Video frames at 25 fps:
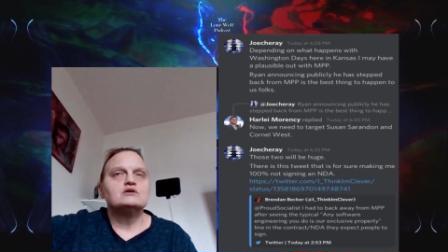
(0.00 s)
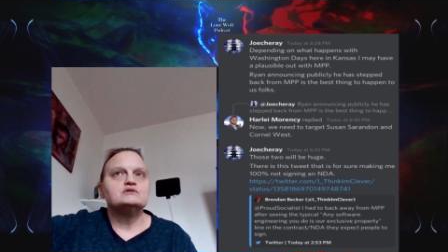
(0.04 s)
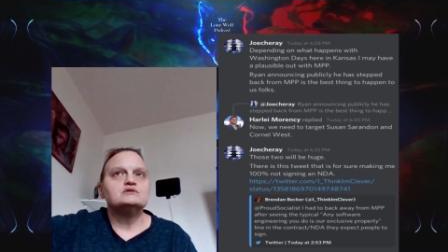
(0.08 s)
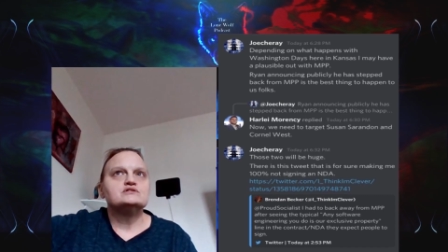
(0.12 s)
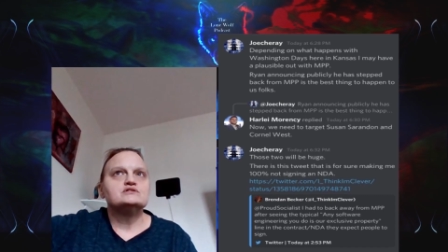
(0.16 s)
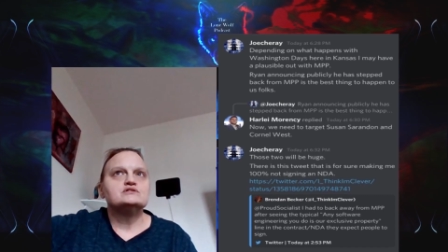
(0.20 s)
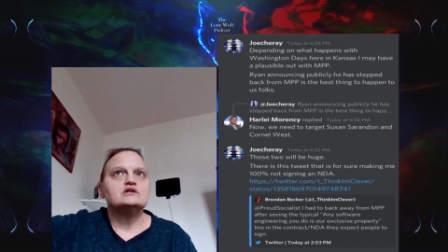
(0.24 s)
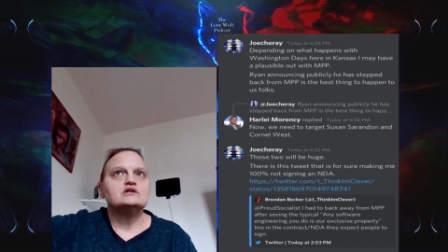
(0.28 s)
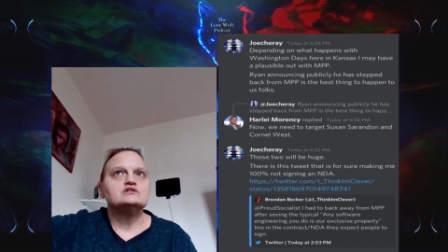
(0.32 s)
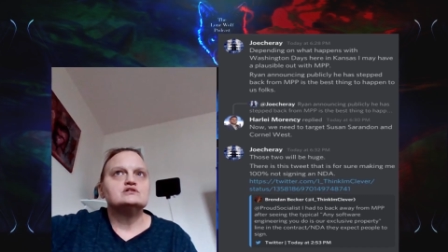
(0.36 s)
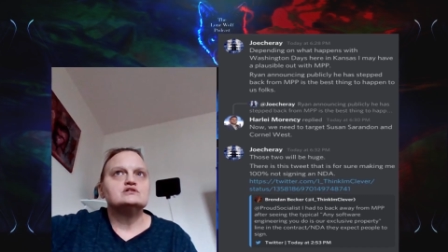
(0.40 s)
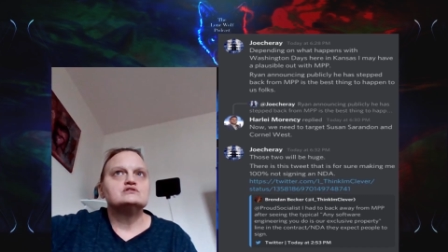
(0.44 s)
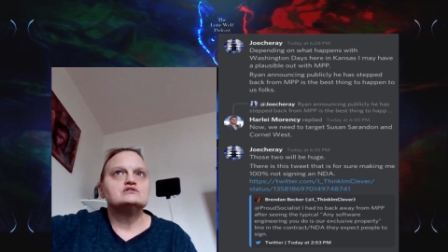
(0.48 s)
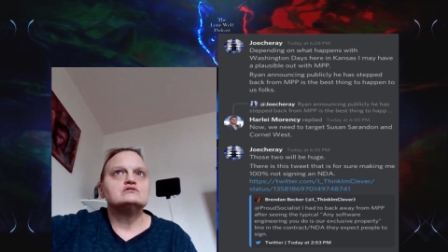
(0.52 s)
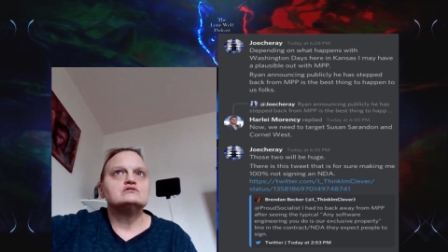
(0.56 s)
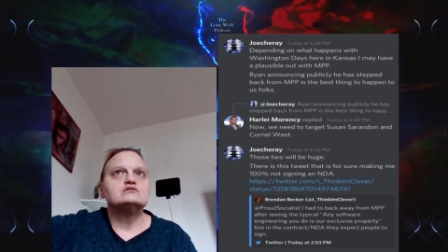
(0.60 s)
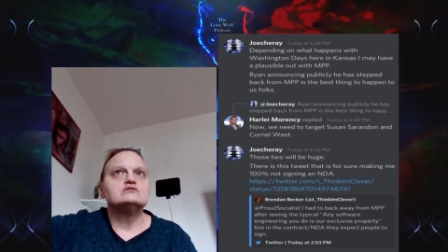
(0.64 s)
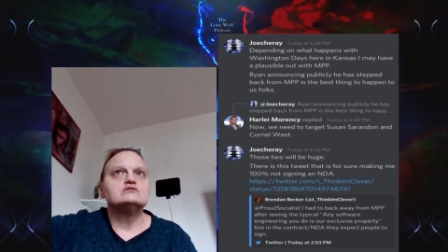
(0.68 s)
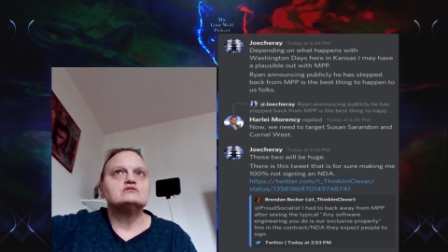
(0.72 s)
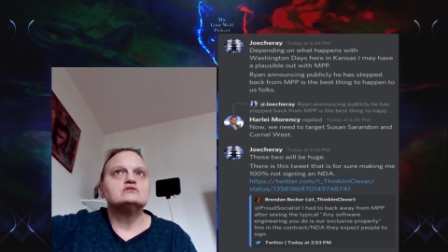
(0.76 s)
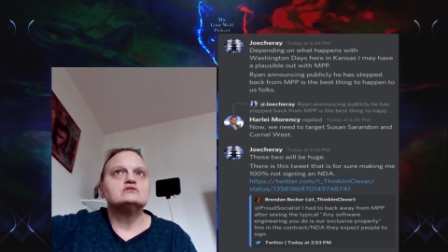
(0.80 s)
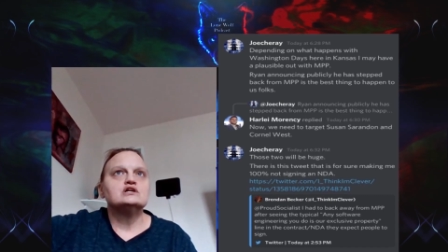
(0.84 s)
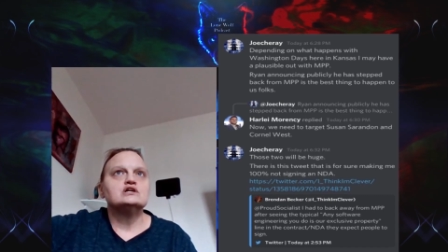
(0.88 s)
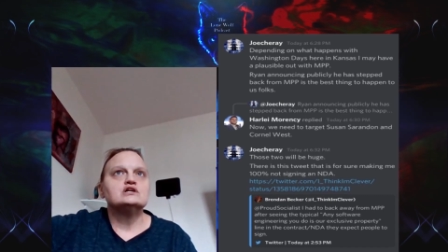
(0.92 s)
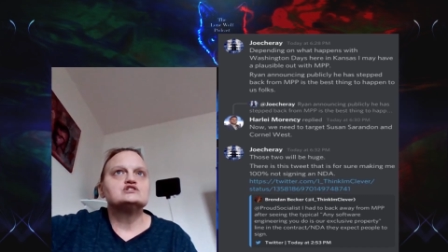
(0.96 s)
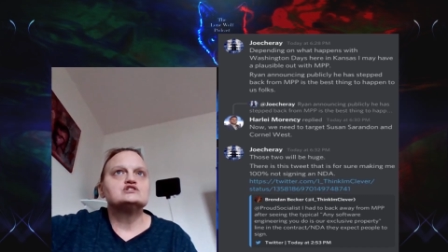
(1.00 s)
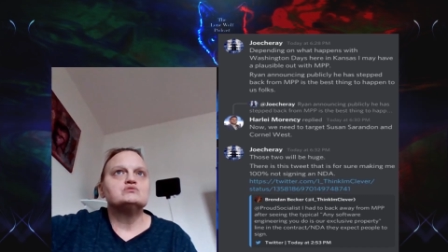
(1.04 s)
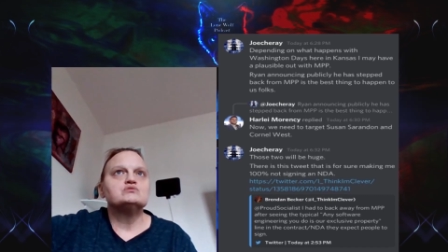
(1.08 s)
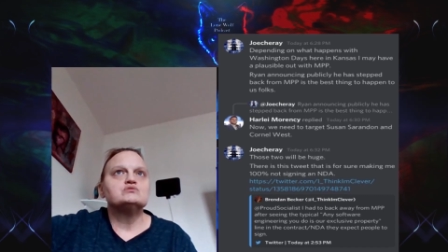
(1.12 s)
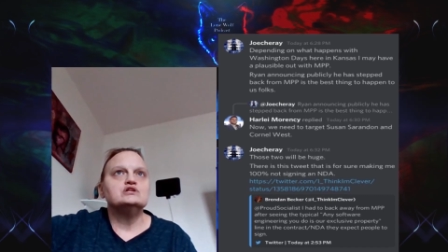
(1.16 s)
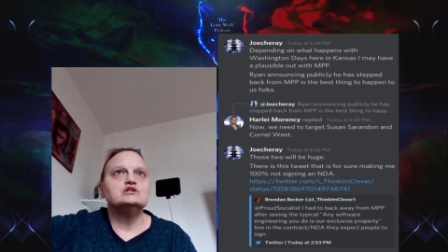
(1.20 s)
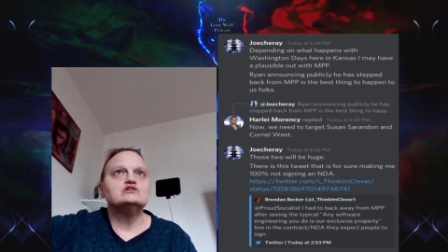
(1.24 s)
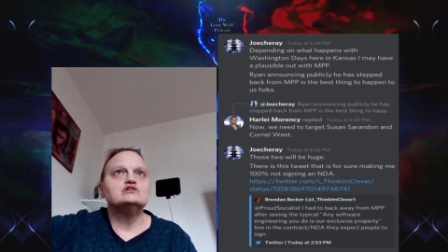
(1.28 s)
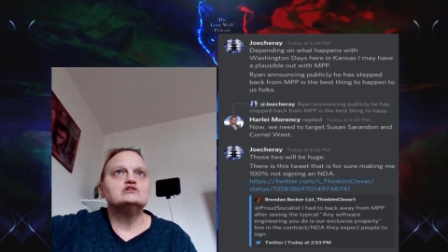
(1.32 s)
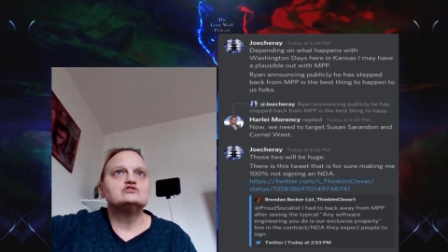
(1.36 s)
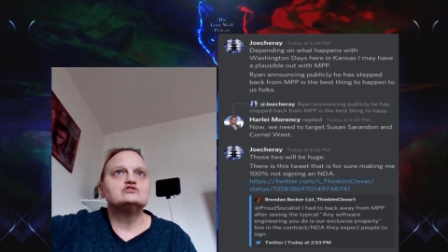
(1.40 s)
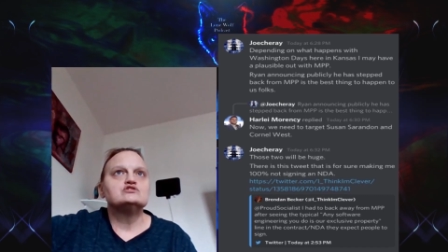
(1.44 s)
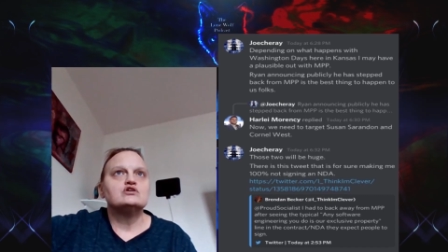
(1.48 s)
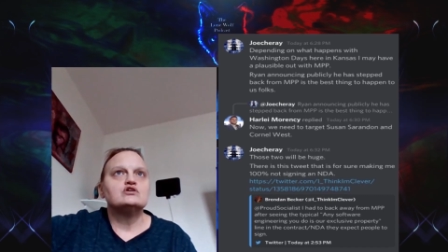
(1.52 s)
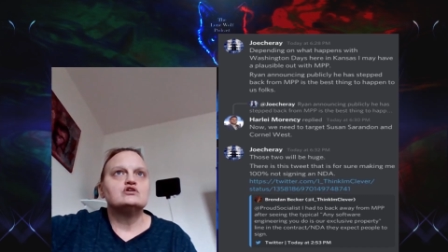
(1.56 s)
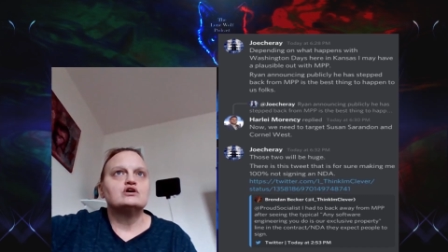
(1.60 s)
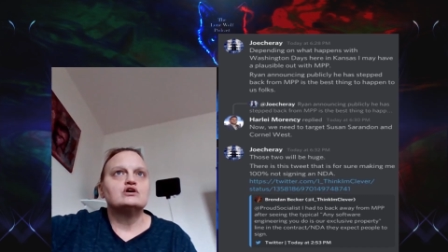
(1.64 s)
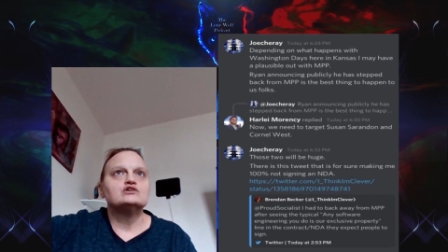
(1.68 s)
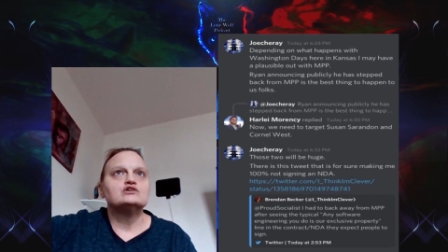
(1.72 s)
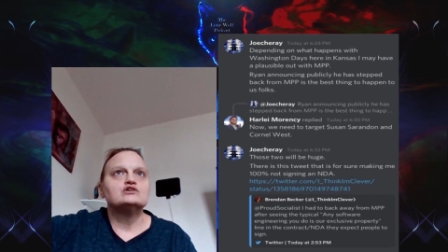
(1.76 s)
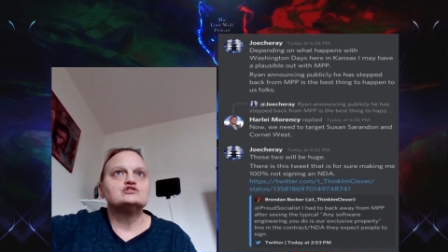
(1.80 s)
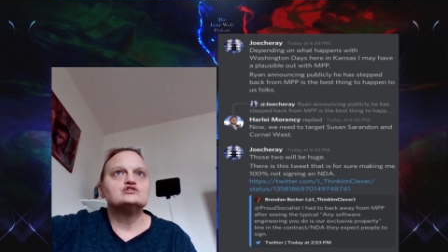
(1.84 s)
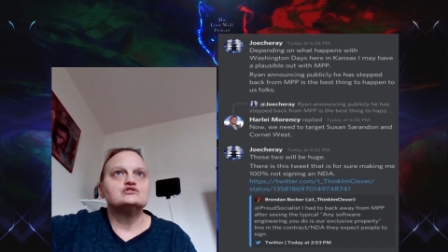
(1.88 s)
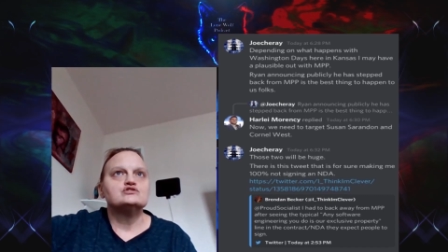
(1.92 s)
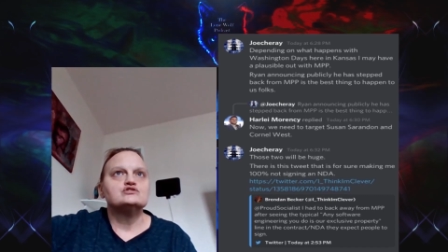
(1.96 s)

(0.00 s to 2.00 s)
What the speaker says: up and says, next we need to target